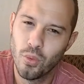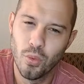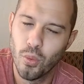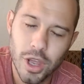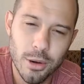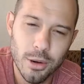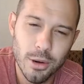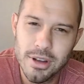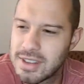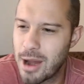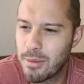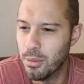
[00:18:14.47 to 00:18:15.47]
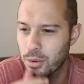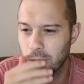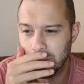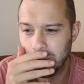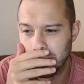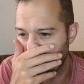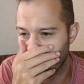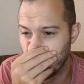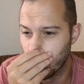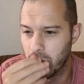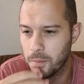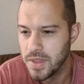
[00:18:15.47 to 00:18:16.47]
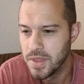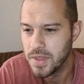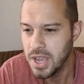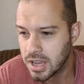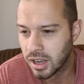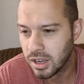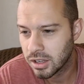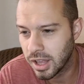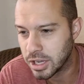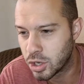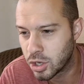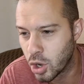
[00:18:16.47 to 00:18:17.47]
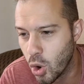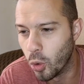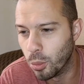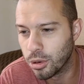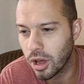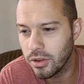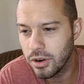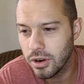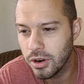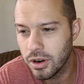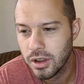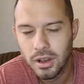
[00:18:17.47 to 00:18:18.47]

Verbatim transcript: we're going to be unstoppable. We will. Clay, cool, brother.